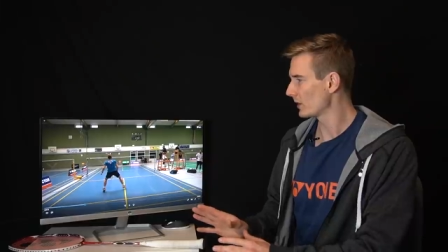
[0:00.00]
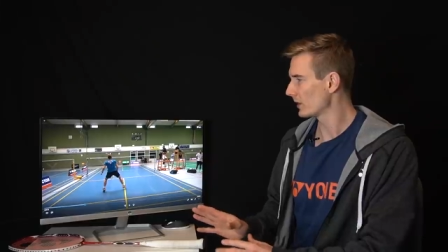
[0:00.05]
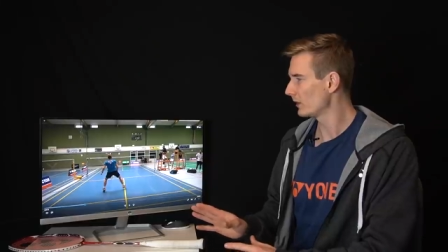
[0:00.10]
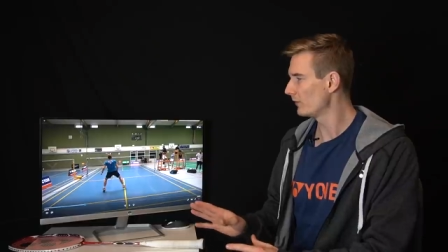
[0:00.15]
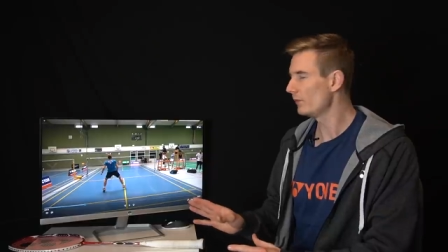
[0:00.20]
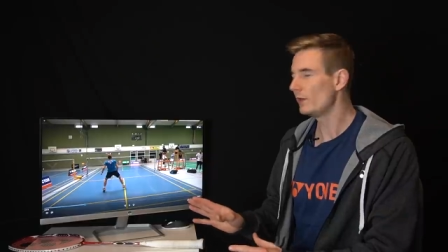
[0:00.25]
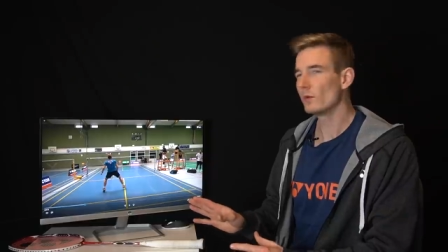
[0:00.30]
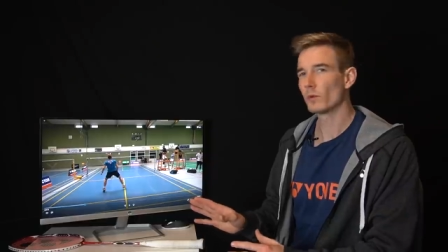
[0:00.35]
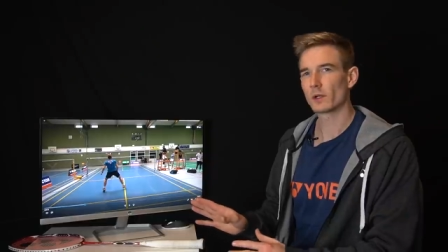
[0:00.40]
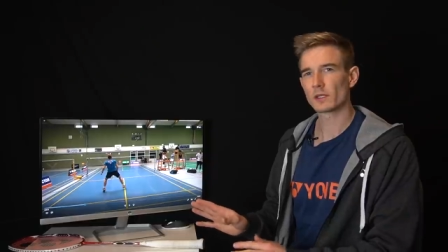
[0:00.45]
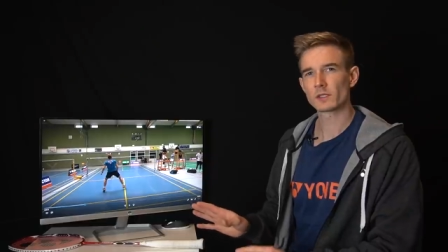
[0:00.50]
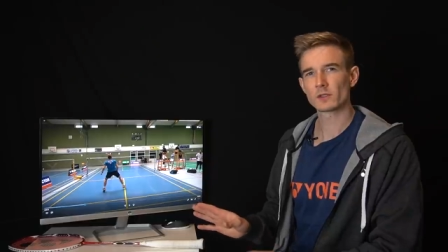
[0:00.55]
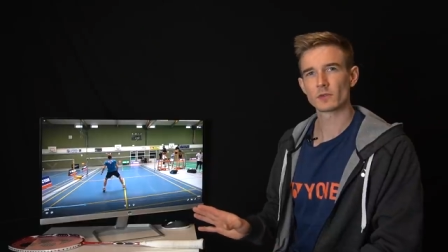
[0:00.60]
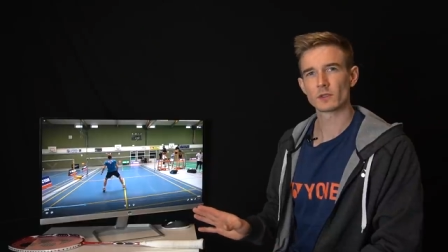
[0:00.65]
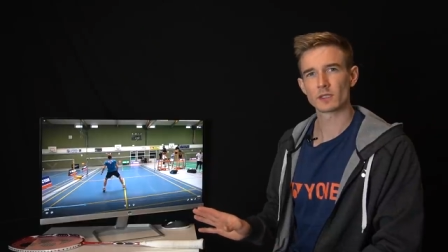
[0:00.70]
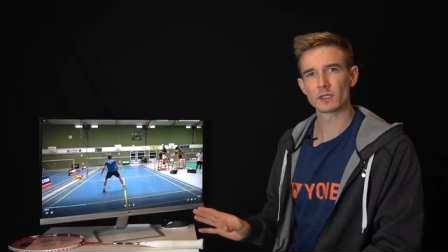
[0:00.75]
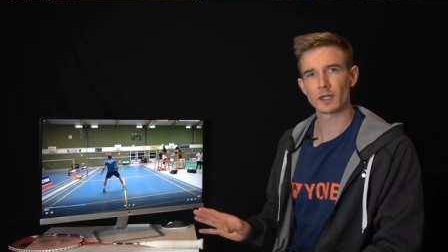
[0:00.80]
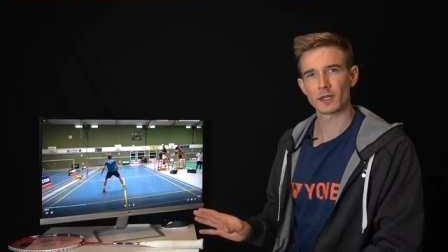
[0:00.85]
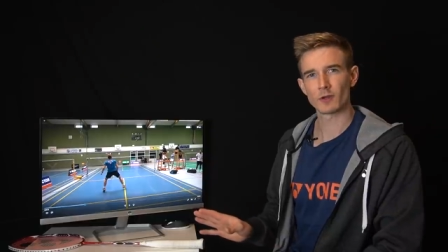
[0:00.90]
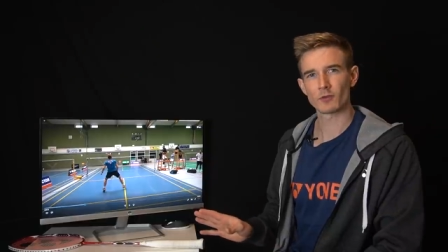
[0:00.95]
one. If he wants
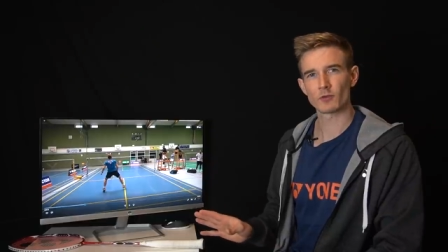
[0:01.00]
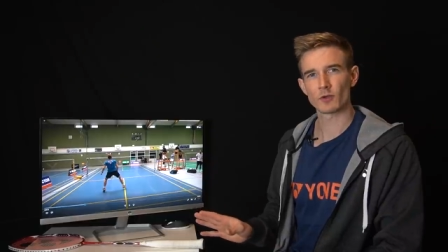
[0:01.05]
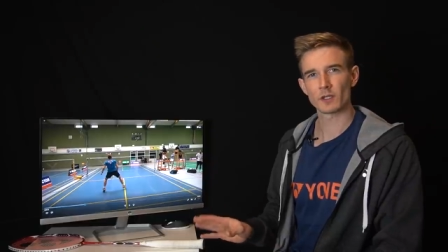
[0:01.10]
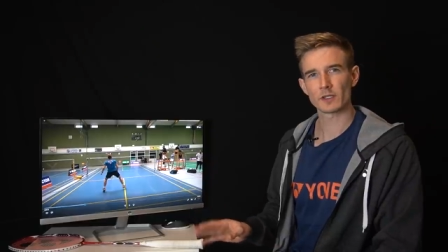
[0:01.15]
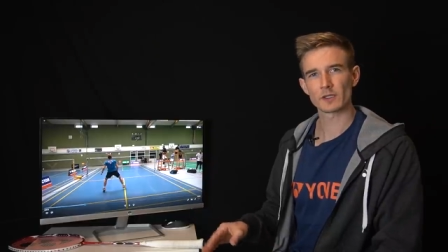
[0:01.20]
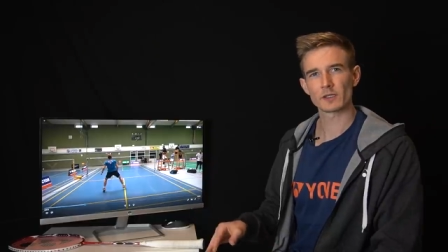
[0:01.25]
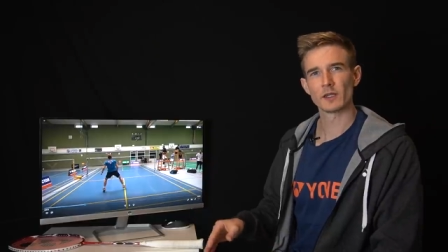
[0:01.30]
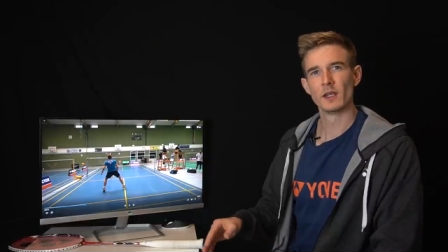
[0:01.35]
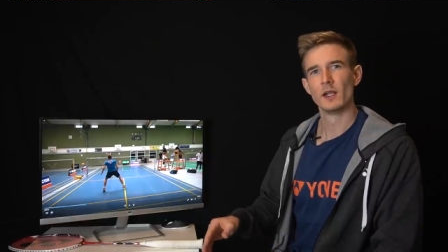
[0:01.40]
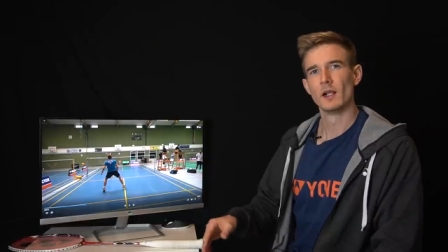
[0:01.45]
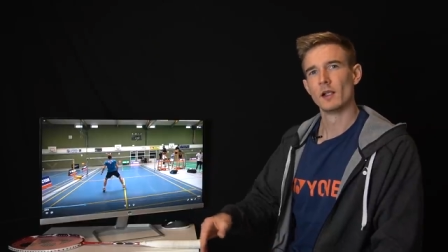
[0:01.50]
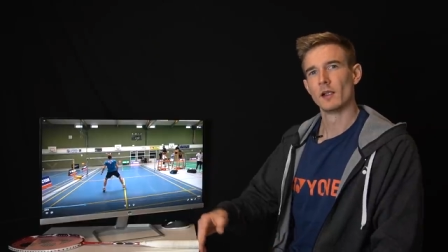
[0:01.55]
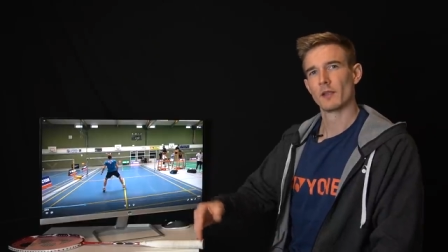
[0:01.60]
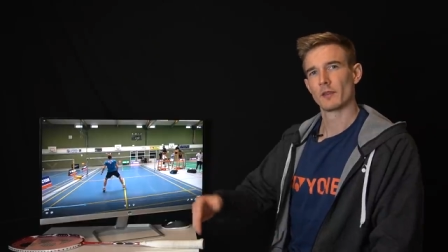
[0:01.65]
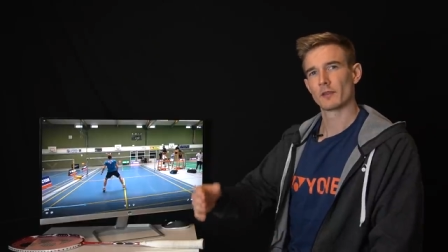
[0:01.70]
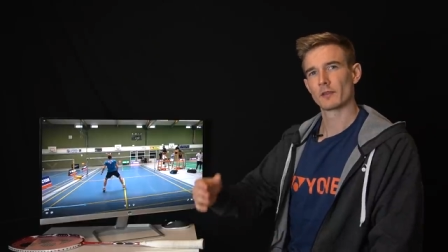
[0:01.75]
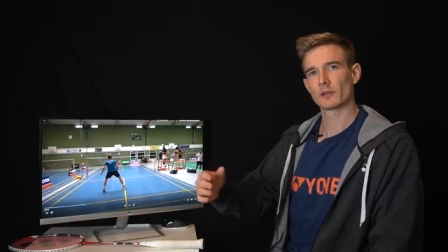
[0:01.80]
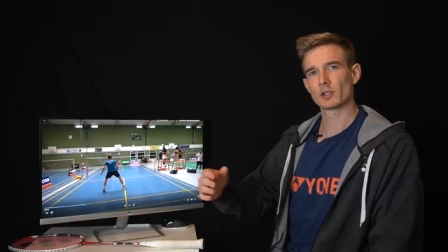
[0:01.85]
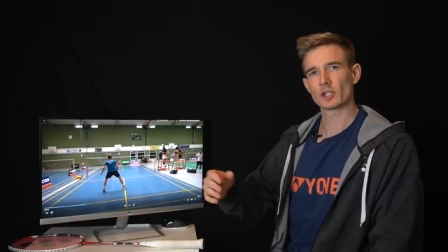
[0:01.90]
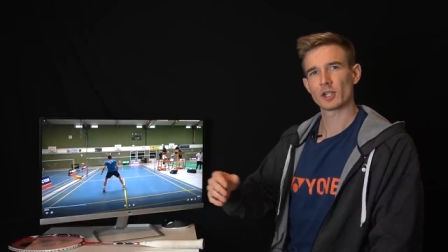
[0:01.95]
to attack cross,
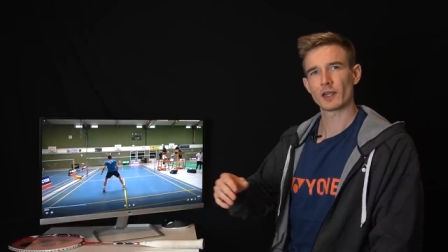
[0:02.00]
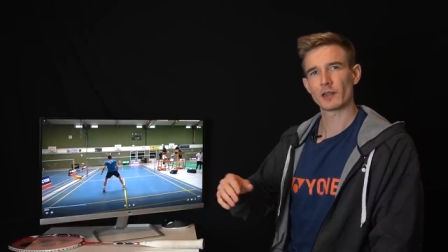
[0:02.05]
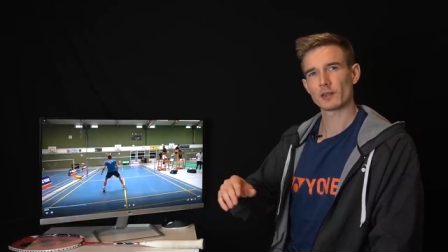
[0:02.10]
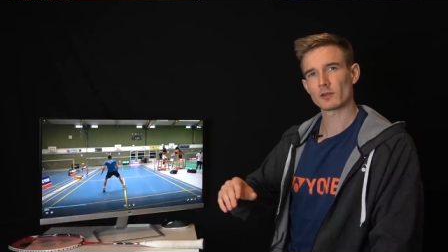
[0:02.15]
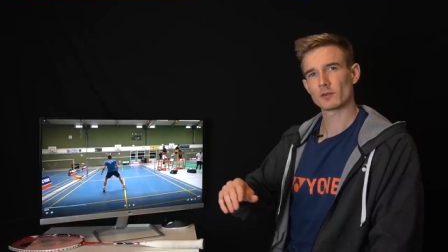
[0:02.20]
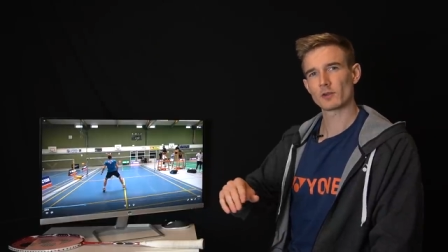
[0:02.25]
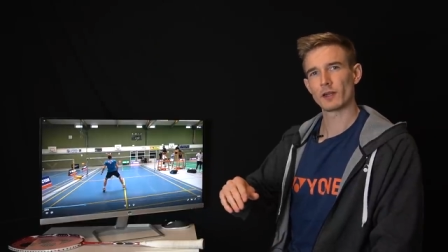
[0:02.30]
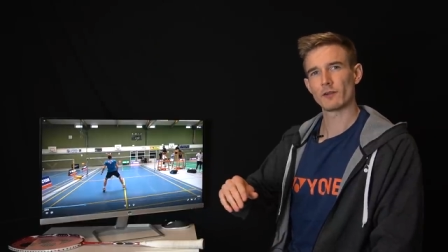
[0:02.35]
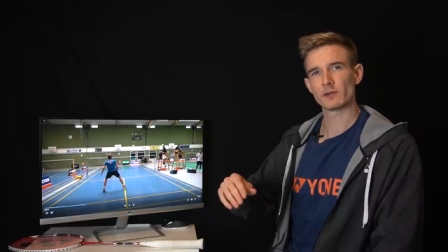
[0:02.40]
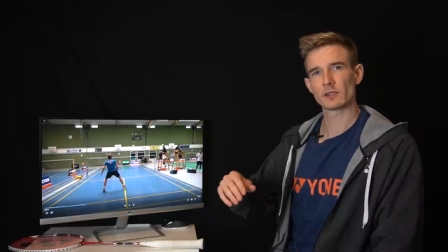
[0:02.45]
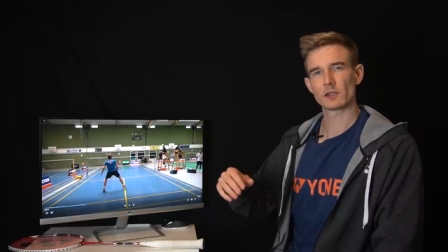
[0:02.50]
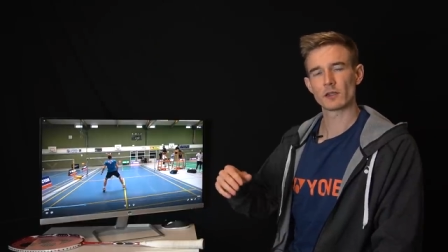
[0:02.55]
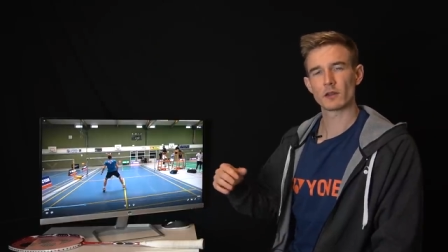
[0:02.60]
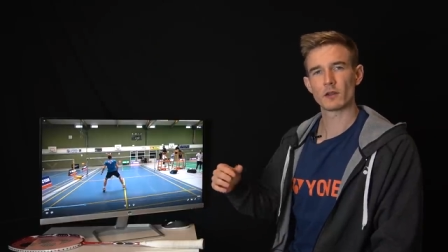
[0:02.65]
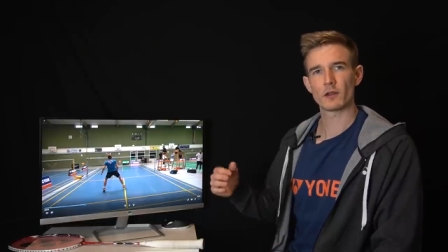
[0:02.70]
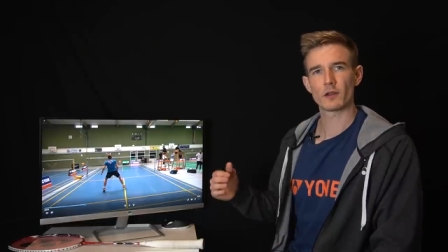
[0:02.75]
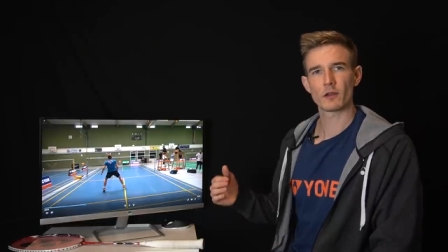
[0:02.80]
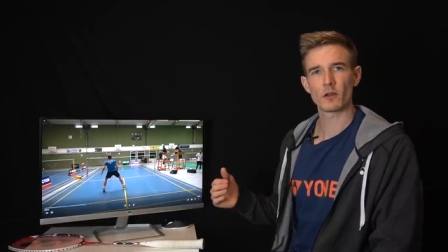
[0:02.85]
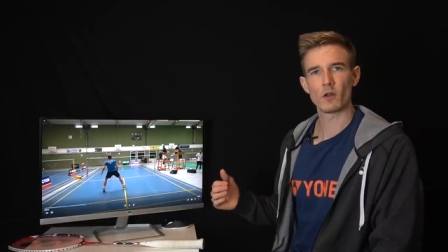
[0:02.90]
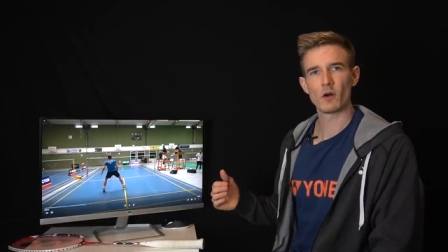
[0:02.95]
the shuttle travels a
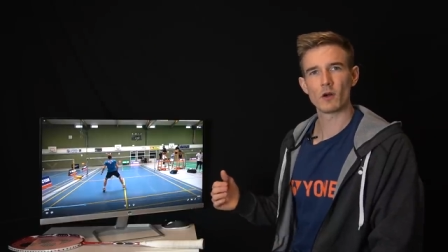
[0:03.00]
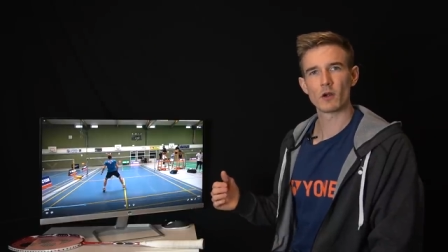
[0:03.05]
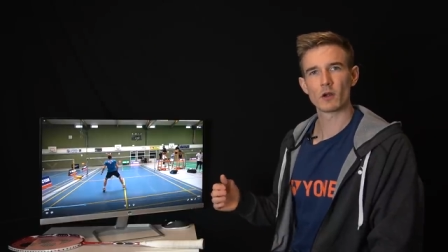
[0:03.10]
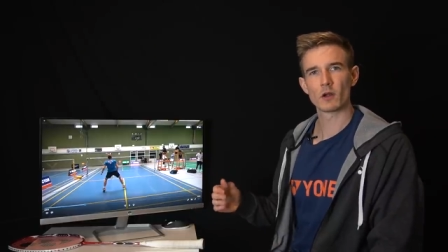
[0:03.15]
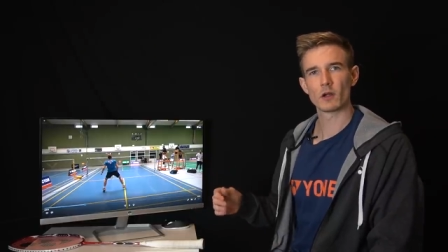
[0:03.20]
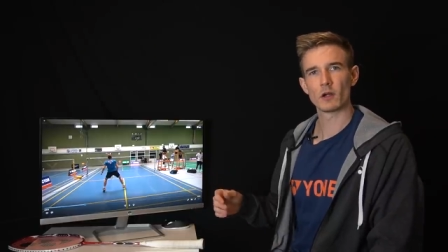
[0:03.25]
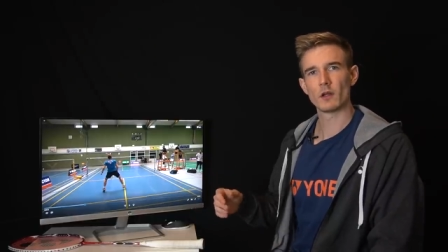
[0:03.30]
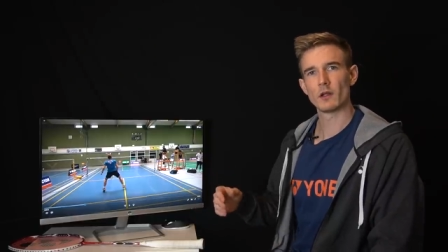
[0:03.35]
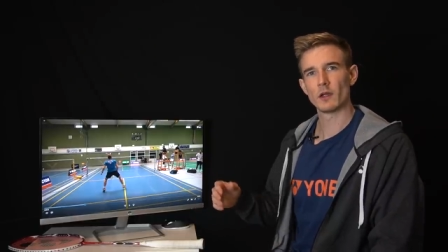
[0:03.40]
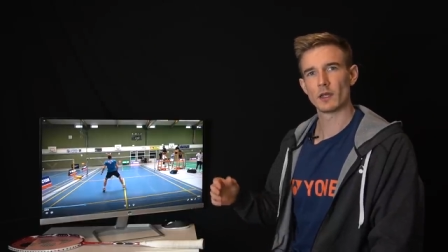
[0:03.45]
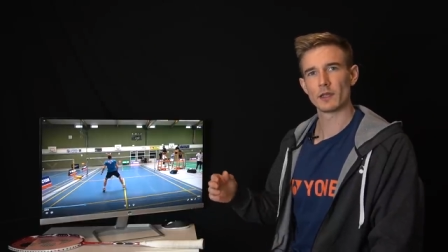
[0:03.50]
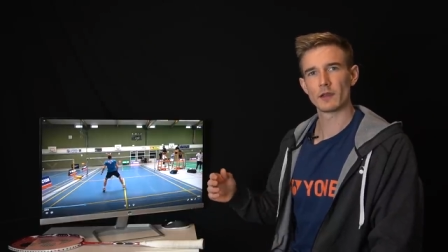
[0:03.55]
lot longer